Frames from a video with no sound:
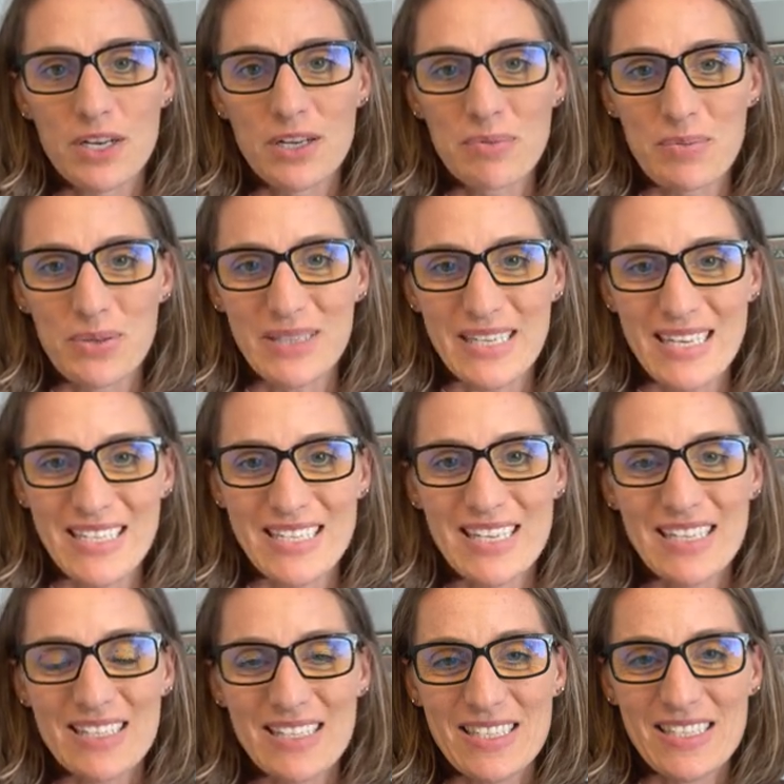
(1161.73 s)
complete
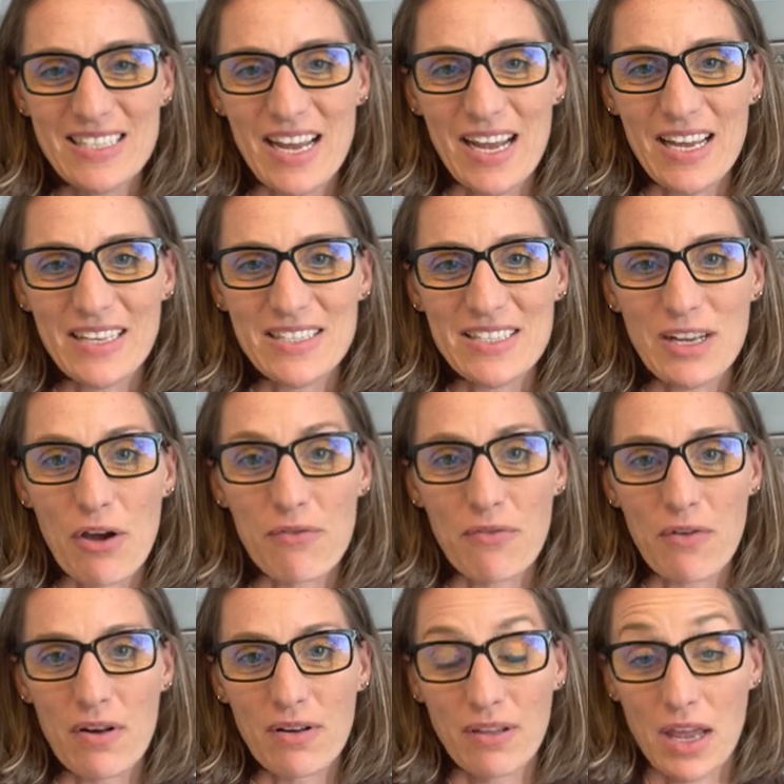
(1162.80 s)
state
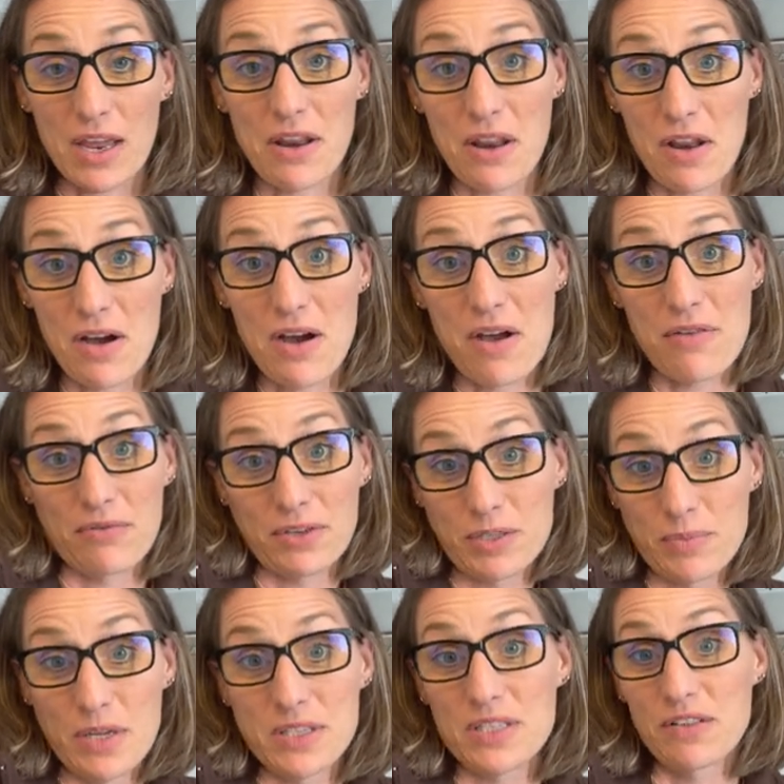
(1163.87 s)
of like
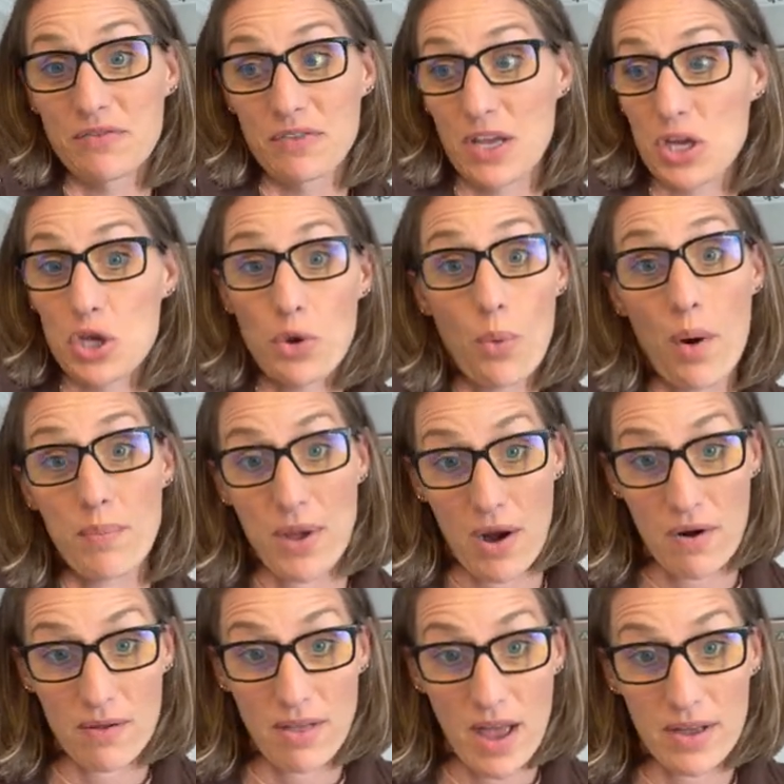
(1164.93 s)
non-responsive, like you are
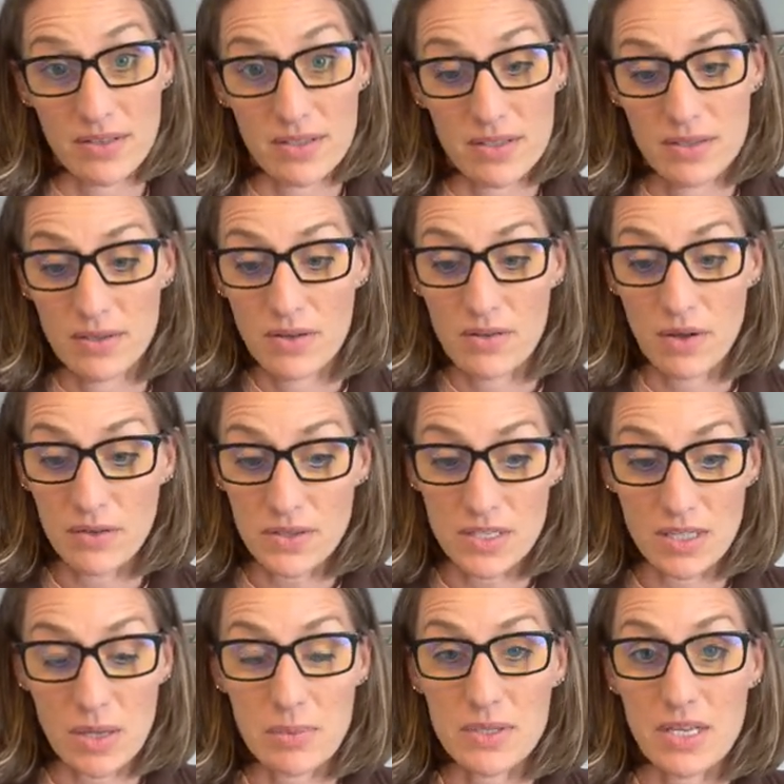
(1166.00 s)
paralyzed. All the
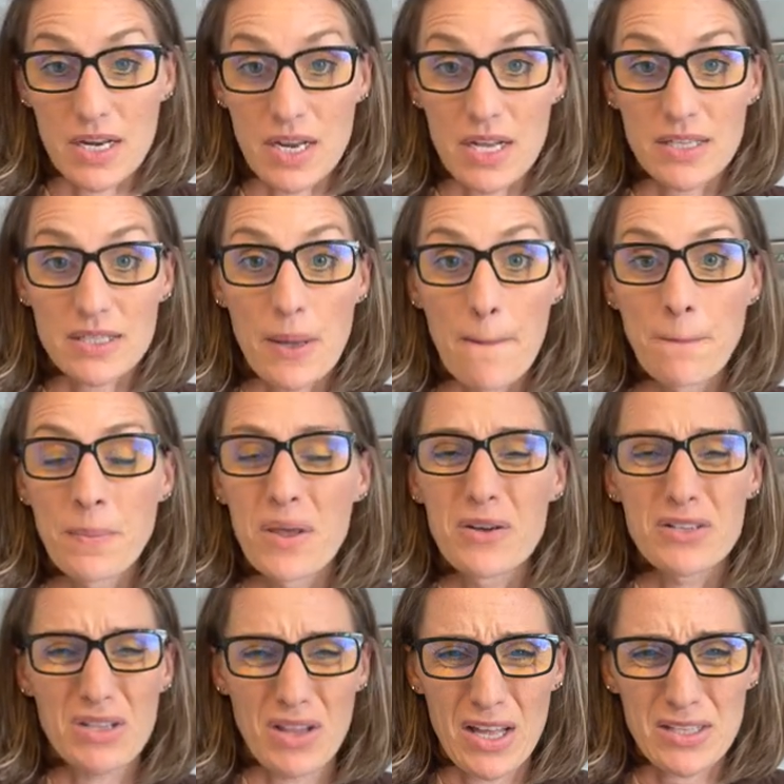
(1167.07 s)
sleep studies,
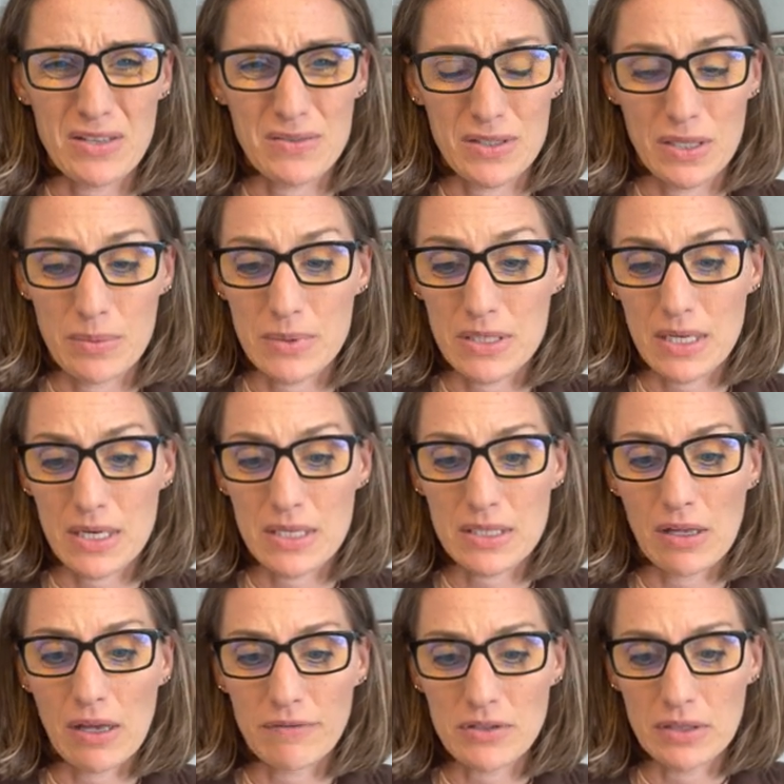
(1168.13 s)
there's lots of sleep studies.
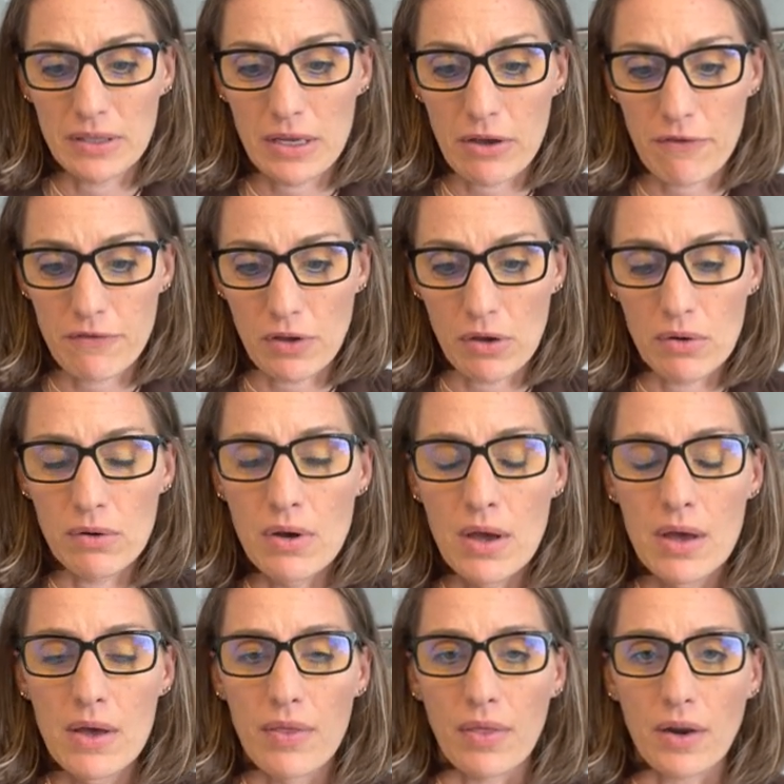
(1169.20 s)
I'll have to link a few
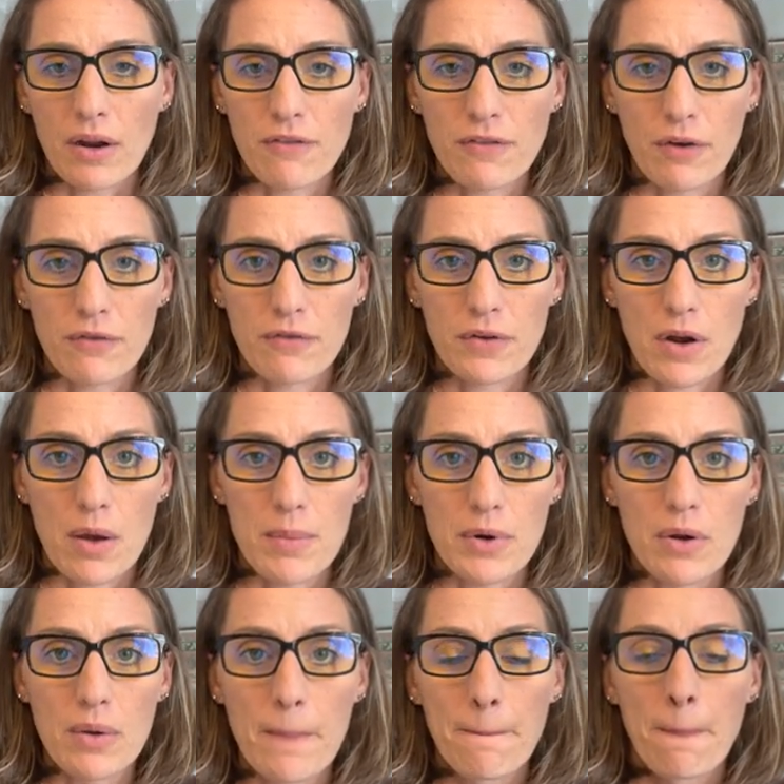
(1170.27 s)
that I found
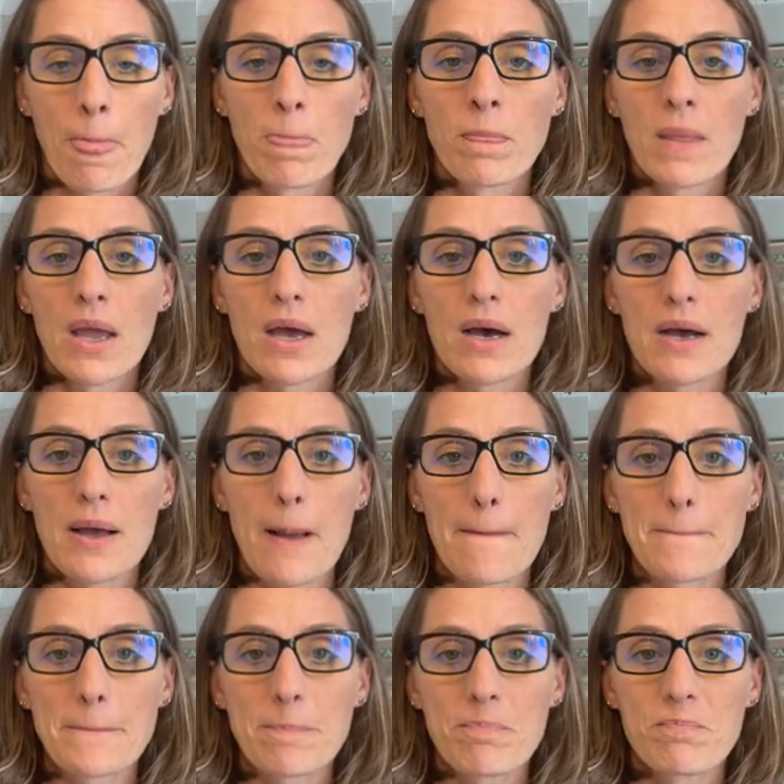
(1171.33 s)
phenomenal.
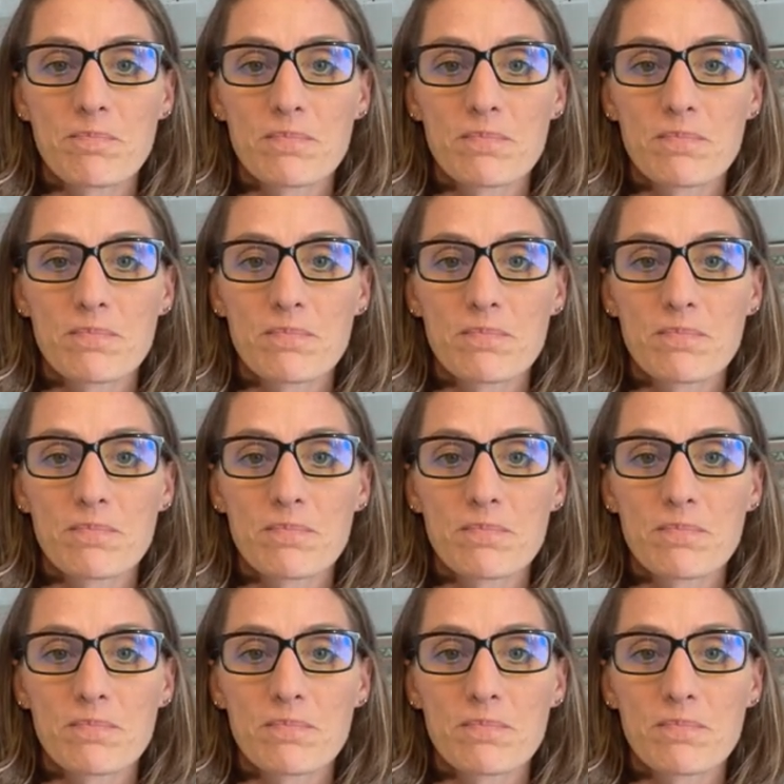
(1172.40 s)
Um,